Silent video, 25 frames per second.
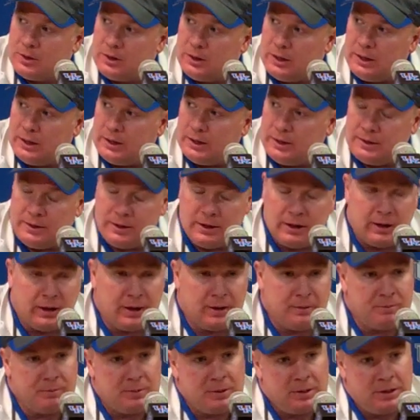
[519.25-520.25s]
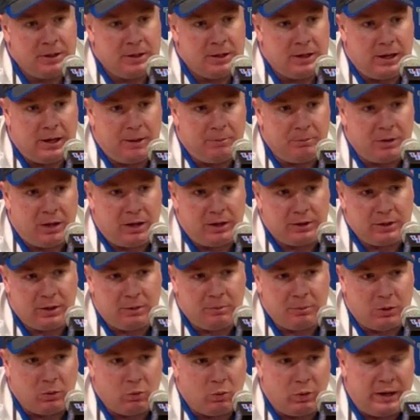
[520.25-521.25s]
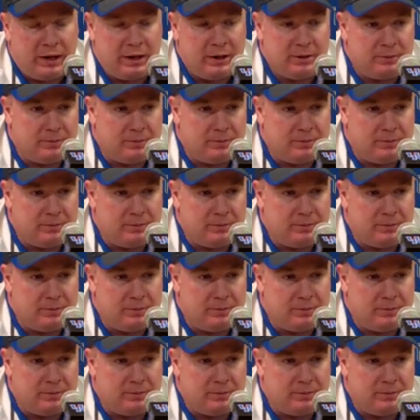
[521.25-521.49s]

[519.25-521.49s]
and I'm going to wait,